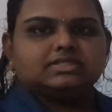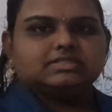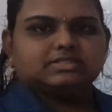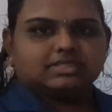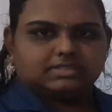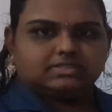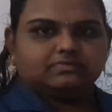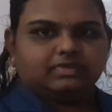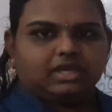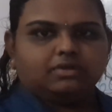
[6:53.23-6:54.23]
6
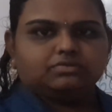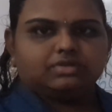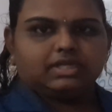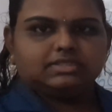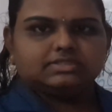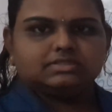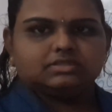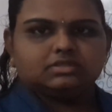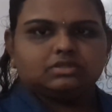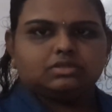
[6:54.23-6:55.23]
we have to write?
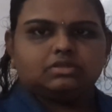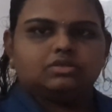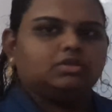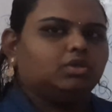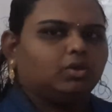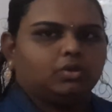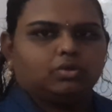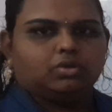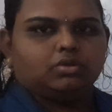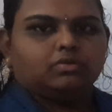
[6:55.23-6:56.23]

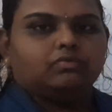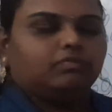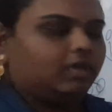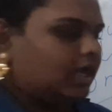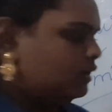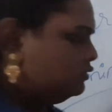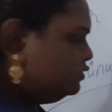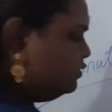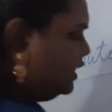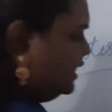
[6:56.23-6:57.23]
No. We have to
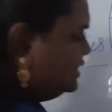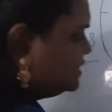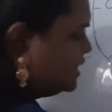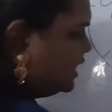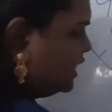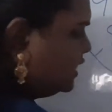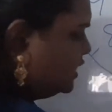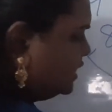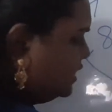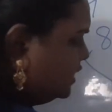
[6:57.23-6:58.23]
write
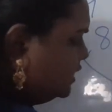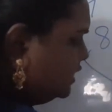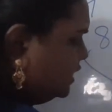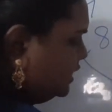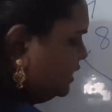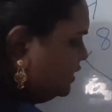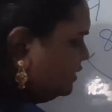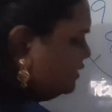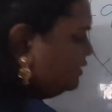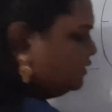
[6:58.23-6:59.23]
30.
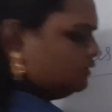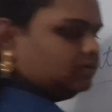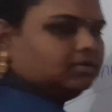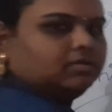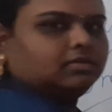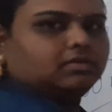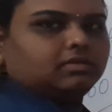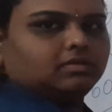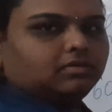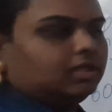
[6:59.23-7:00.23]

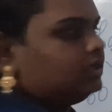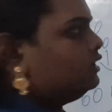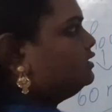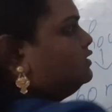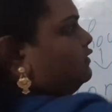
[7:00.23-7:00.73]
Okay,